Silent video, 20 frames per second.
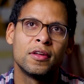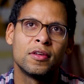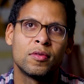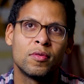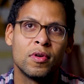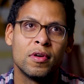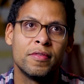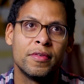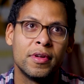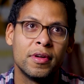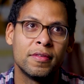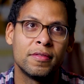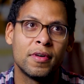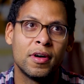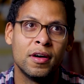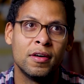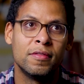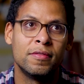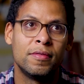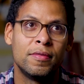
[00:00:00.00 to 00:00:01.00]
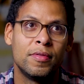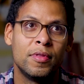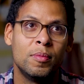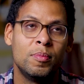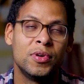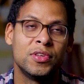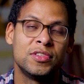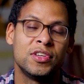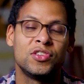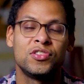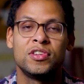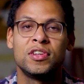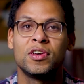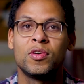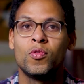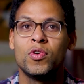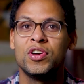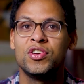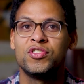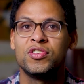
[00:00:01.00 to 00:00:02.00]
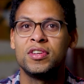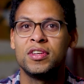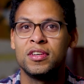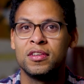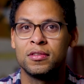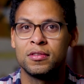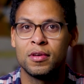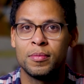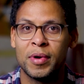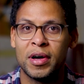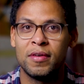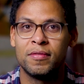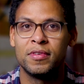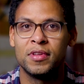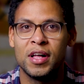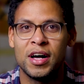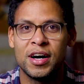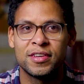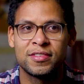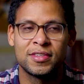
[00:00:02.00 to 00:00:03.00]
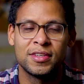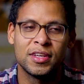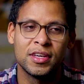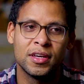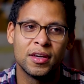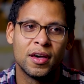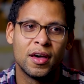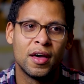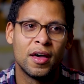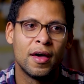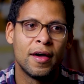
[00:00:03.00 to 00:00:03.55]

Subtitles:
derivative of the position equation is about velocity.